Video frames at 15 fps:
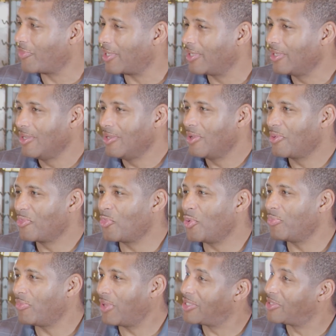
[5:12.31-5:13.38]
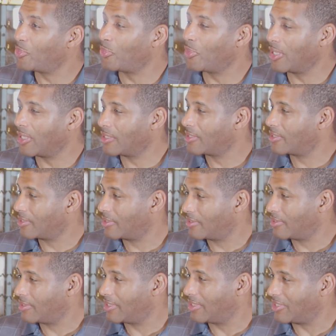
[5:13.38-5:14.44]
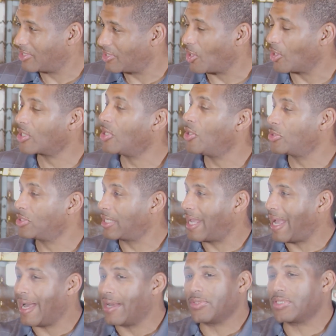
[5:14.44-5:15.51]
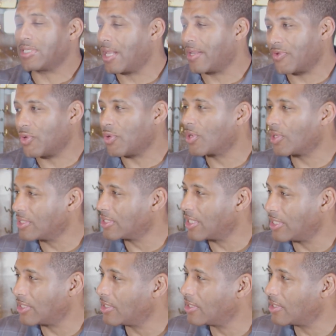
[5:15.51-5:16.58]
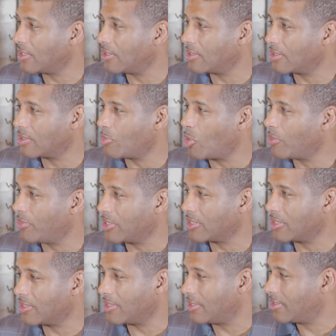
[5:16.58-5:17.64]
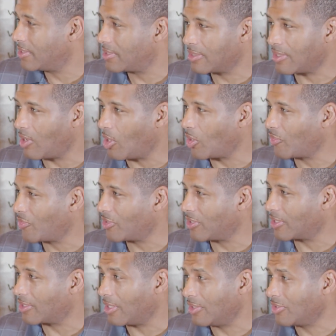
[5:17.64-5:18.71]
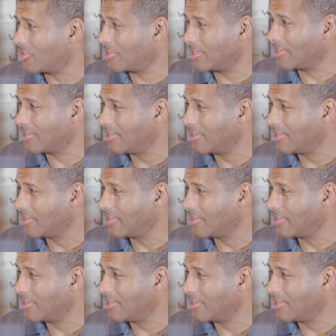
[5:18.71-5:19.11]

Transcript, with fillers: But what made you want to start coaching outside of your organization to small businesses all over the country?